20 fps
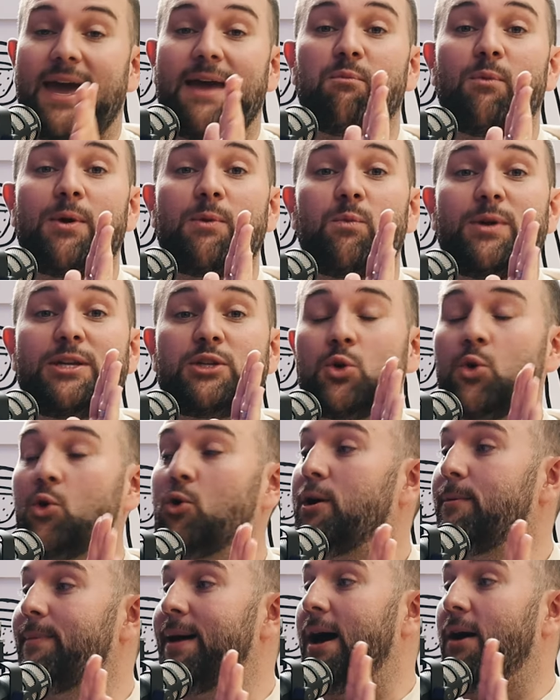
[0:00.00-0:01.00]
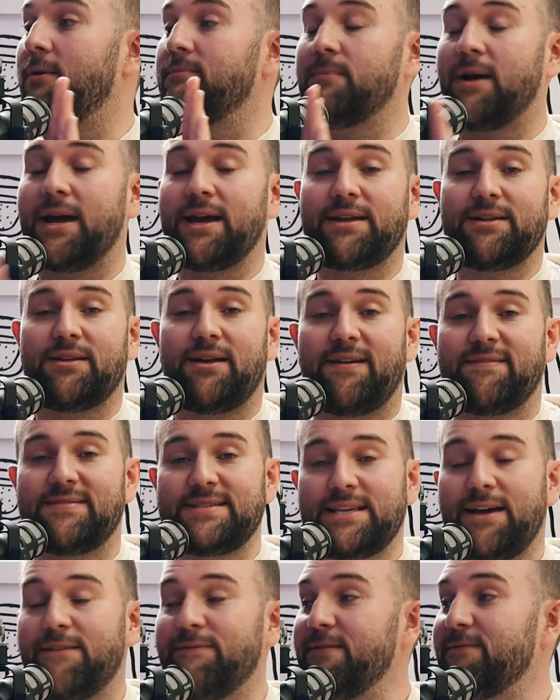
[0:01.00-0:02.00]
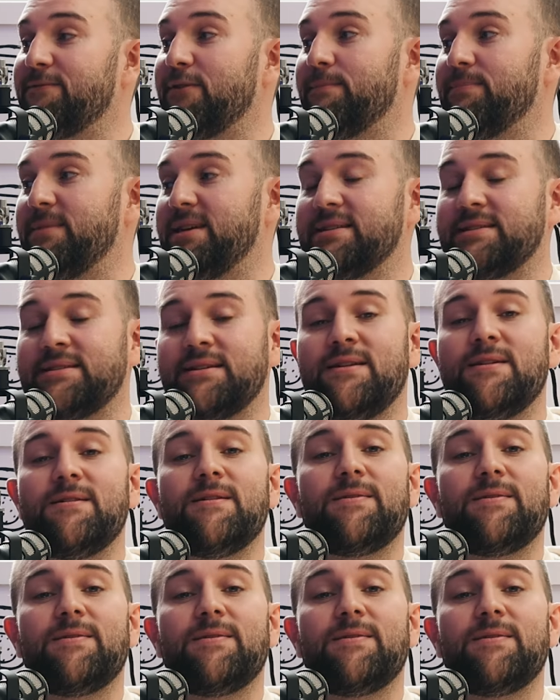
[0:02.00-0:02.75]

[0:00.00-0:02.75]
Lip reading: And when we talk about, Mike and I have suffered from this,